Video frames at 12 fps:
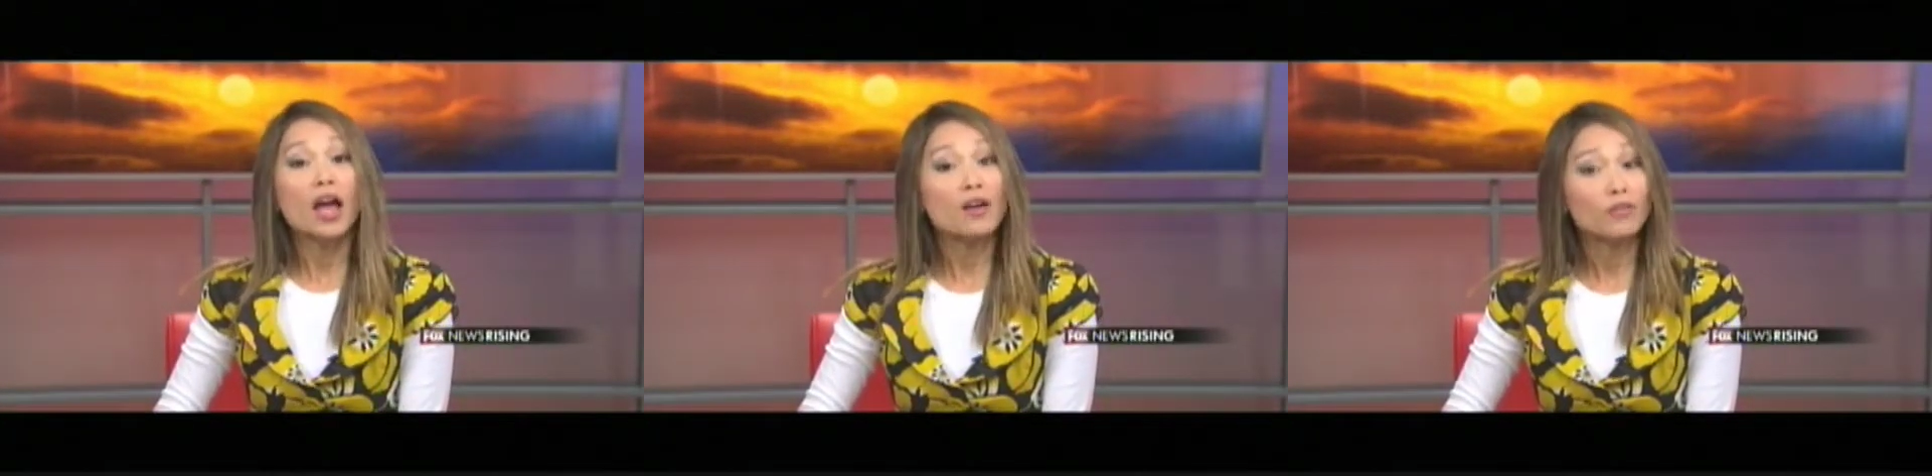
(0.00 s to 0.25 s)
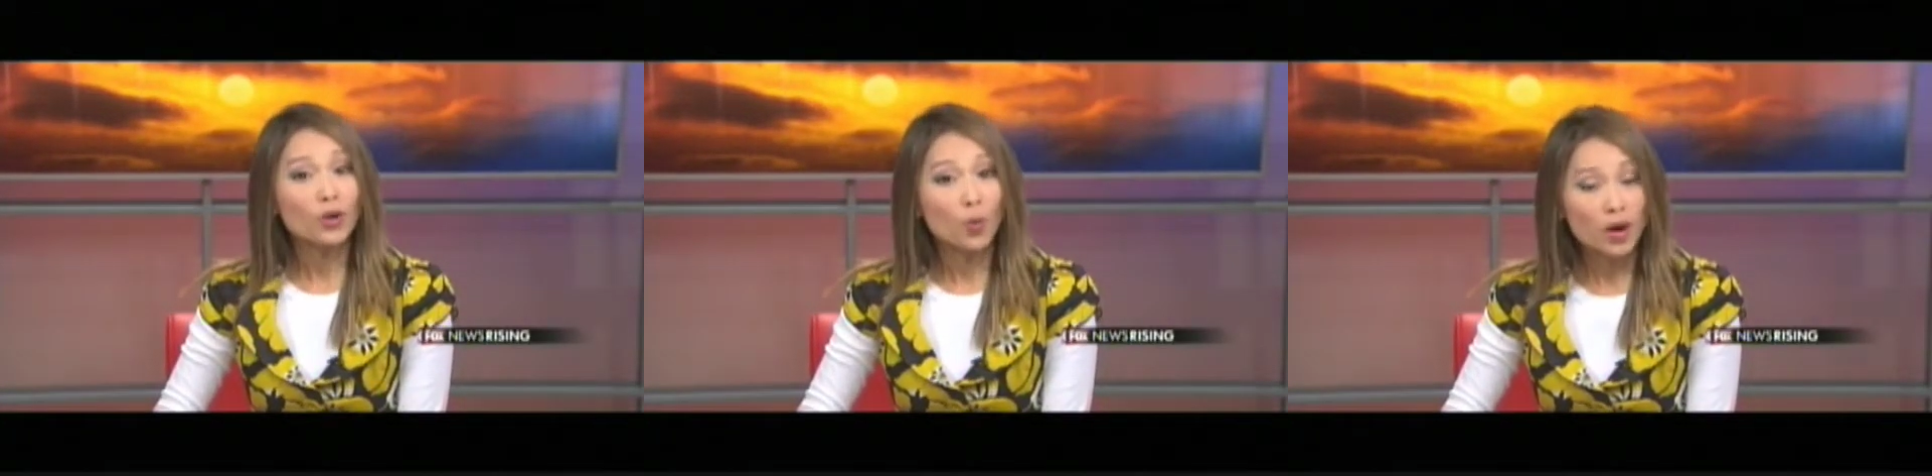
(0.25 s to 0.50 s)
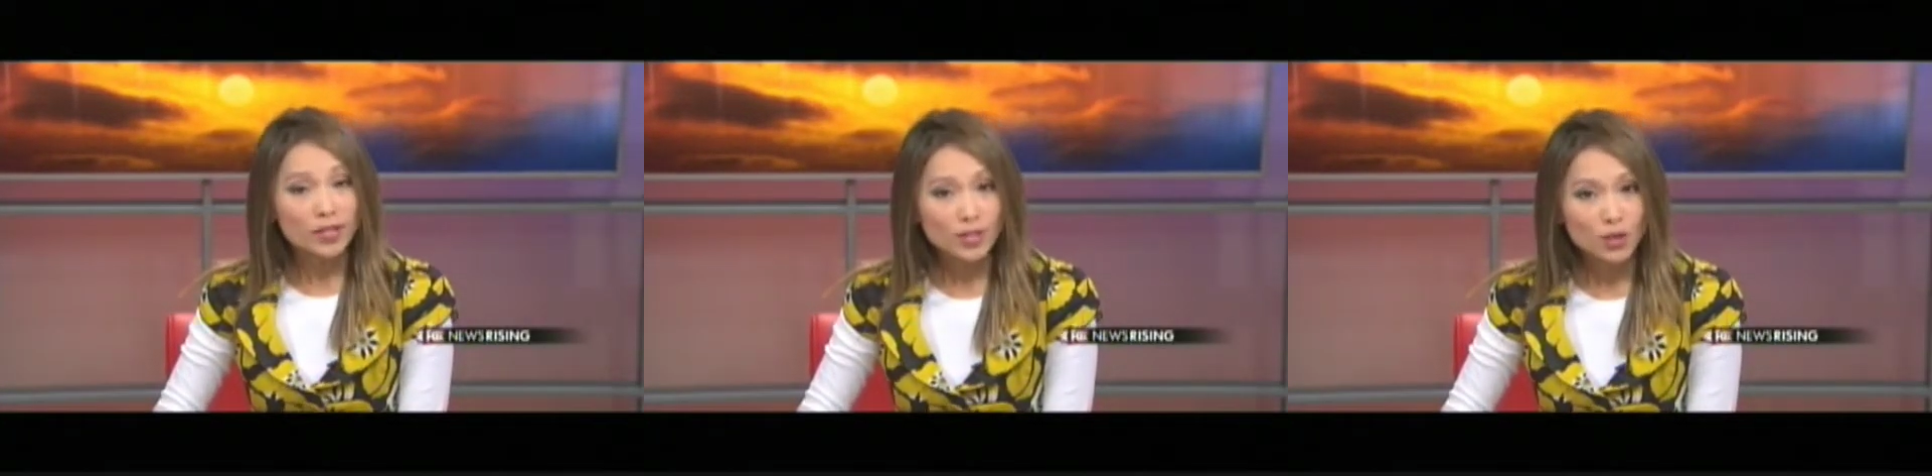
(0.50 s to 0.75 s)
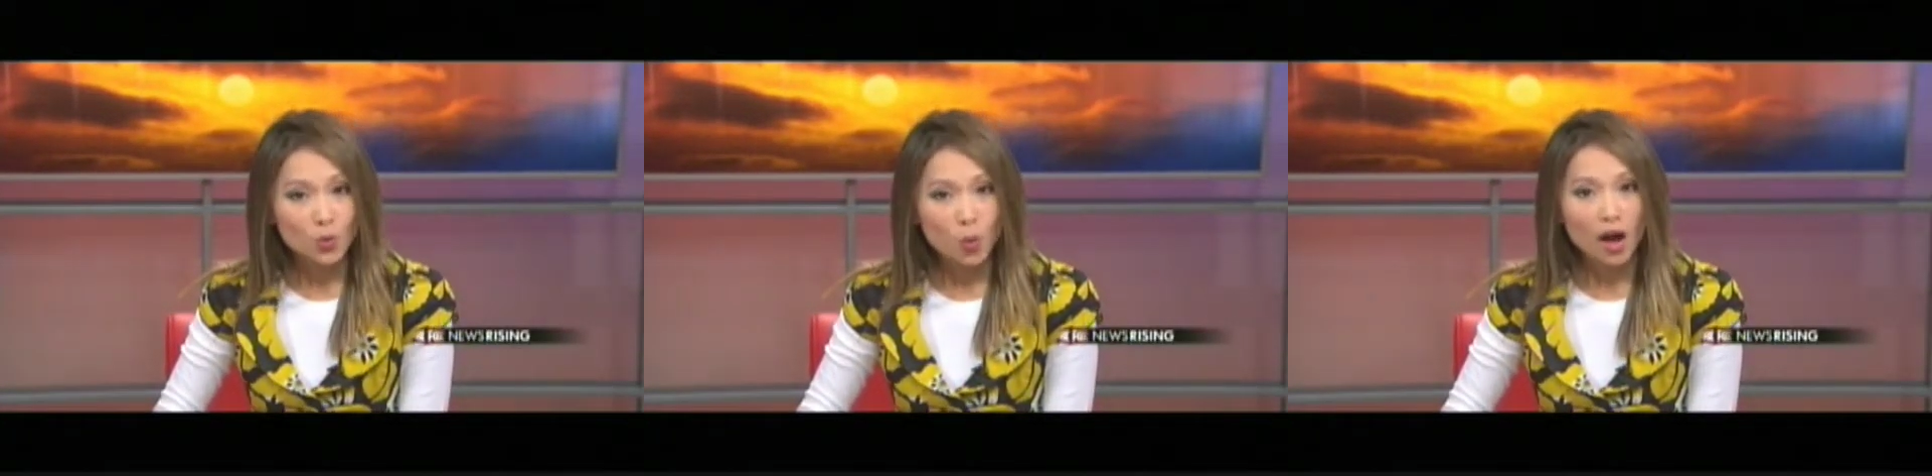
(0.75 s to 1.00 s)
Every
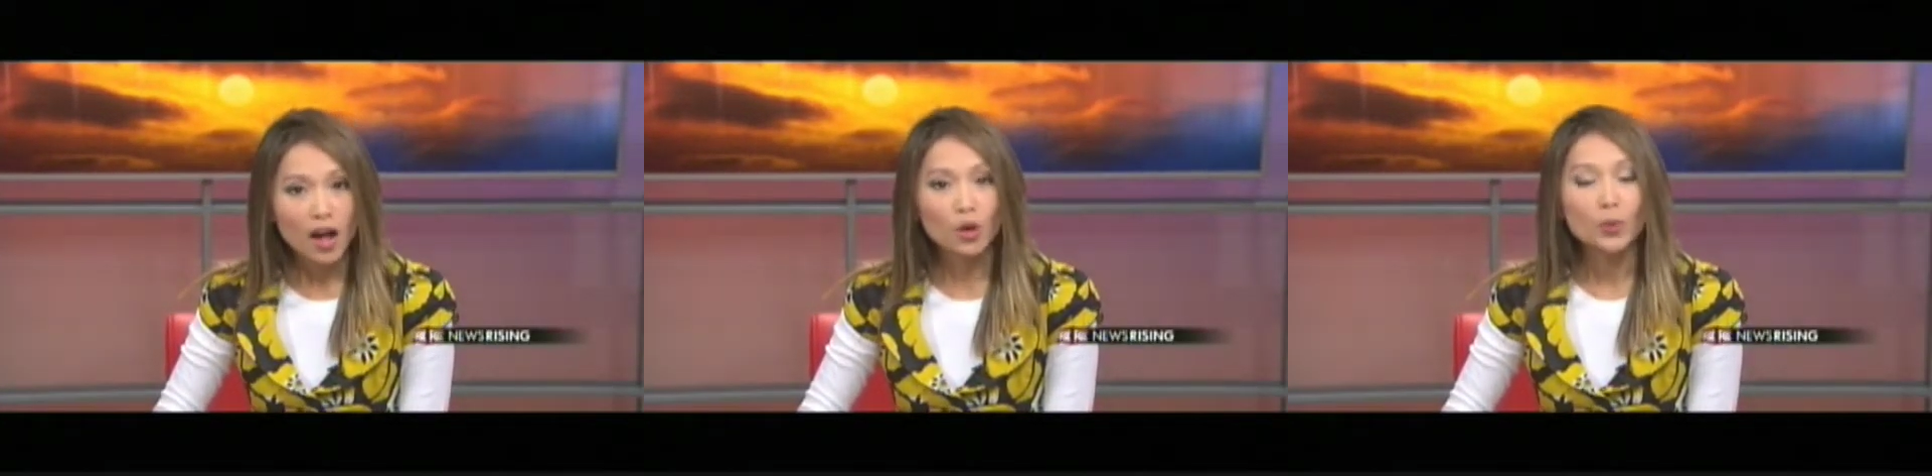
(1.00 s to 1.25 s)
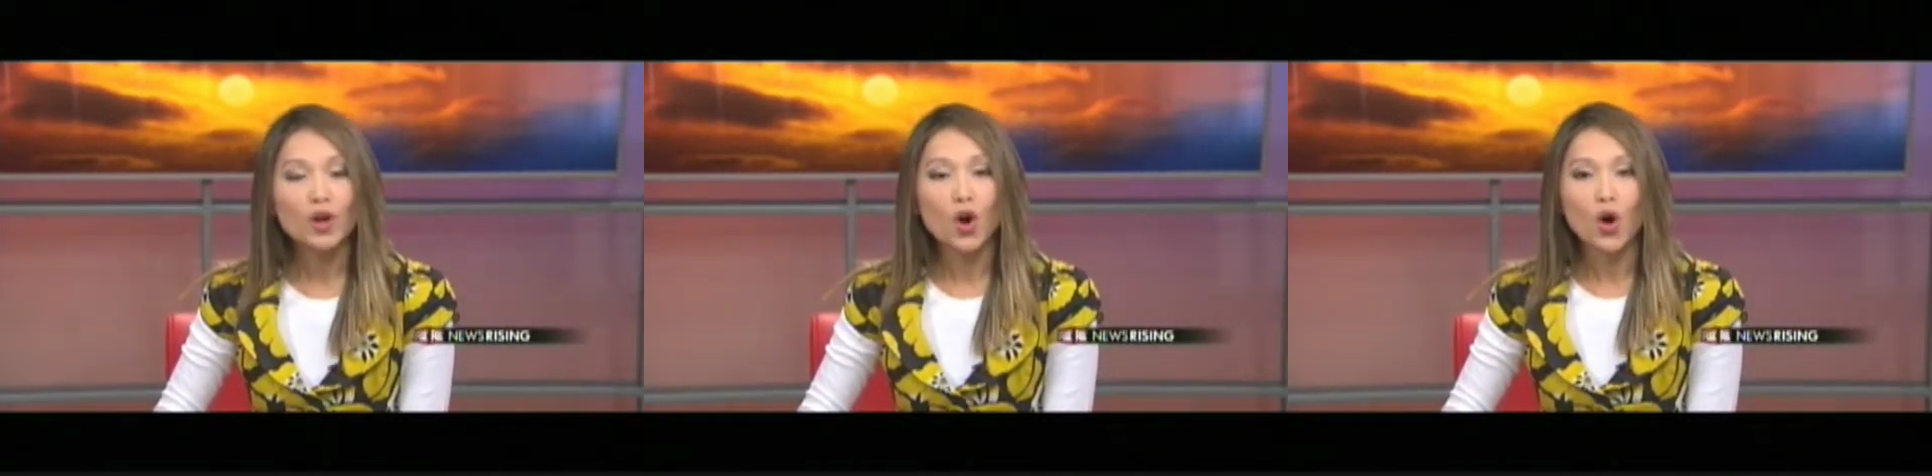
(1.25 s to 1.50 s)
once in a while, we